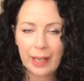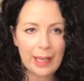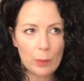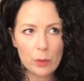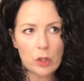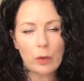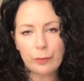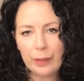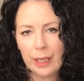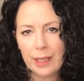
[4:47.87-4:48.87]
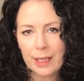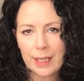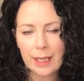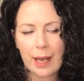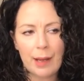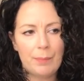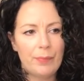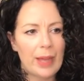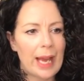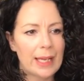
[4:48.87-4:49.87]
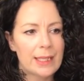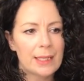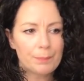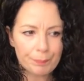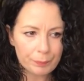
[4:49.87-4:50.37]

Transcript: It was obvious that